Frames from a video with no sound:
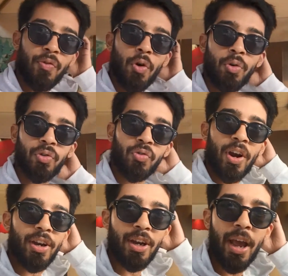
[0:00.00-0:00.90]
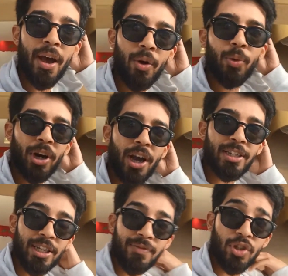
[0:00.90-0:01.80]
folks right now who are
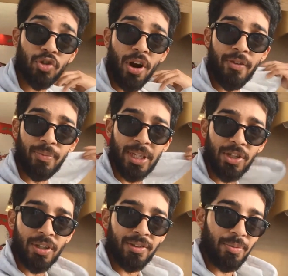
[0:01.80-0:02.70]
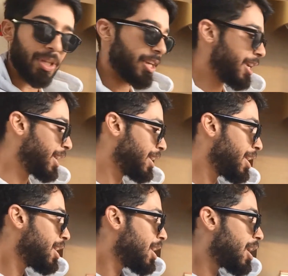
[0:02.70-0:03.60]
kind enough to drive me to this meeting.
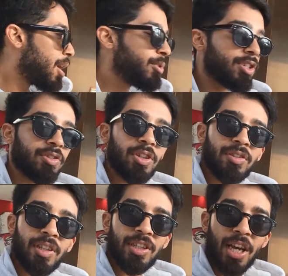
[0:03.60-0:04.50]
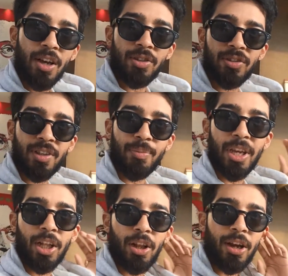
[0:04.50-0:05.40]
And we're just gonna sit down and have
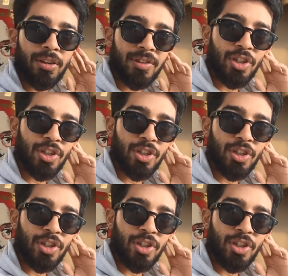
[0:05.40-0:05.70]
some Claire's